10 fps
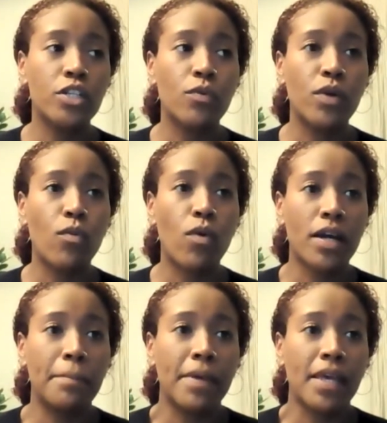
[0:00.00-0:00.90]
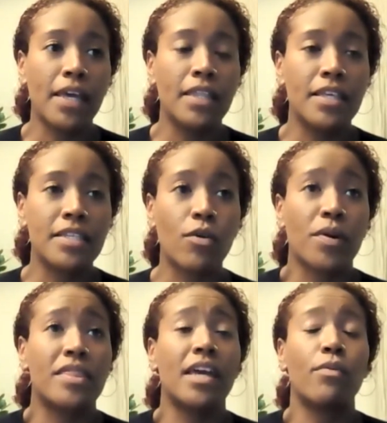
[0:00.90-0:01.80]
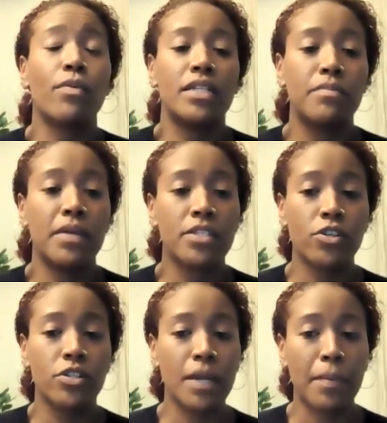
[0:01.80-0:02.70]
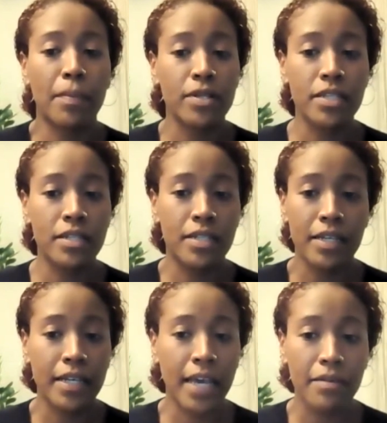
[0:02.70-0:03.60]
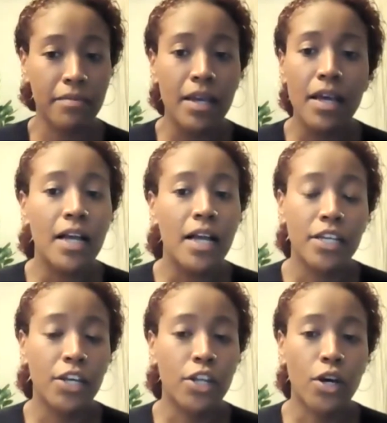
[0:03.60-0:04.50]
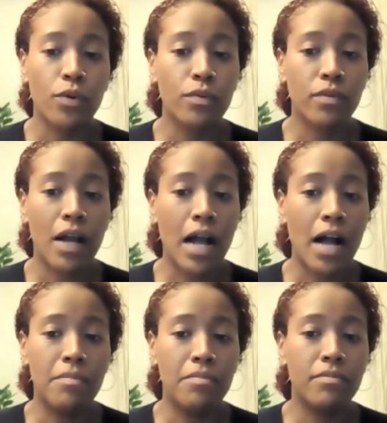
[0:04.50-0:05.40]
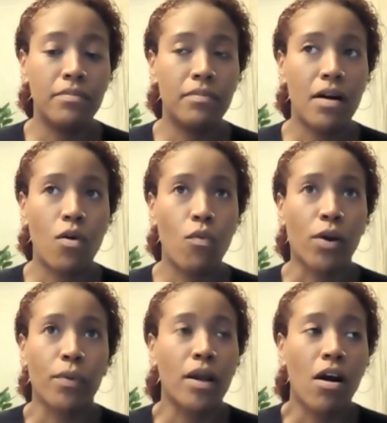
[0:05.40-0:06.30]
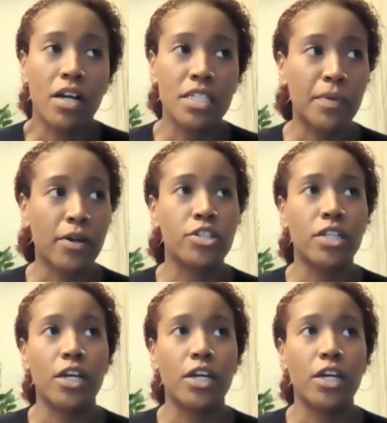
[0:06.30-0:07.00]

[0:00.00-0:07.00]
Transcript: we want to be this, or we think we need to be this certain type of person to get, you know, um, where we are spiritually,